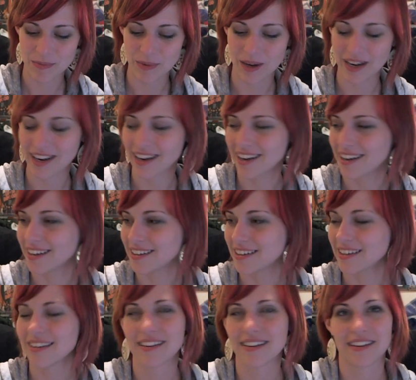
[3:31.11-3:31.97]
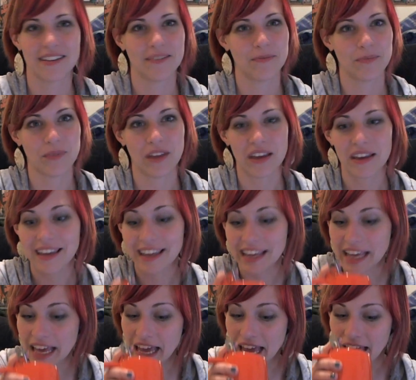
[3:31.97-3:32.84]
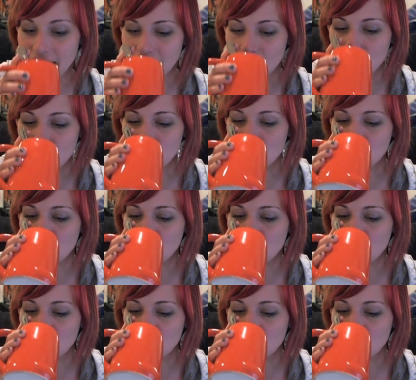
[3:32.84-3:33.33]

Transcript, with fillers: But, uh, yeah.